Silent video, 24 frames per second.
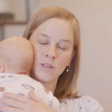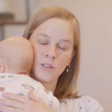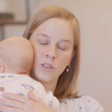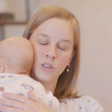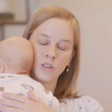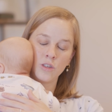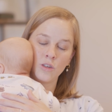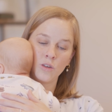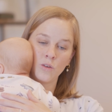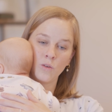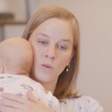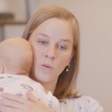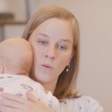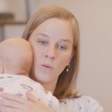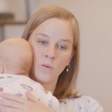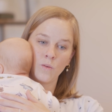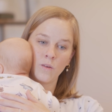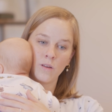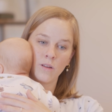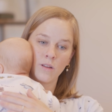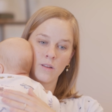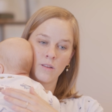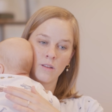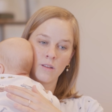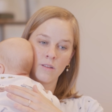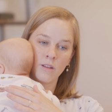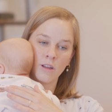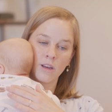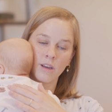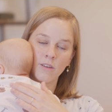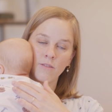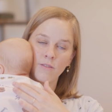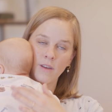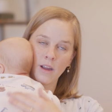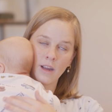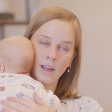to
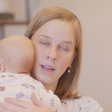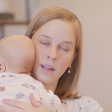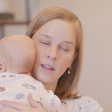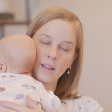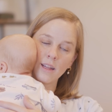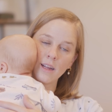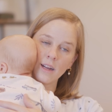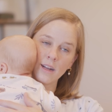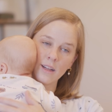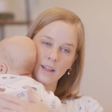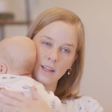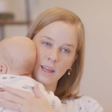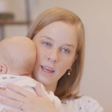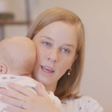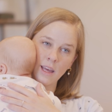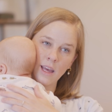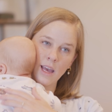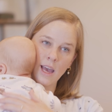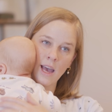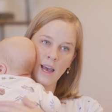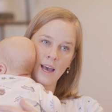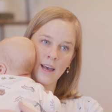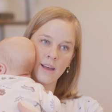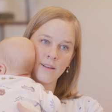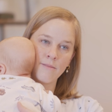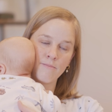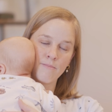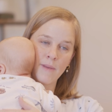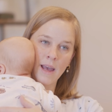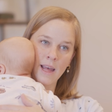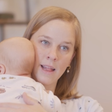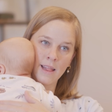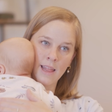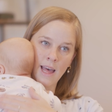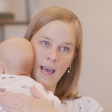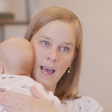look very clearly at
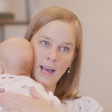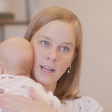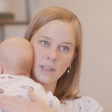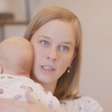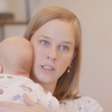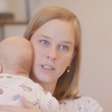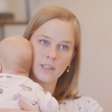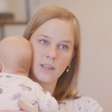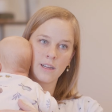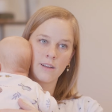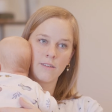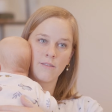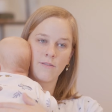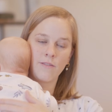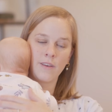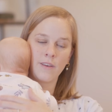my latch and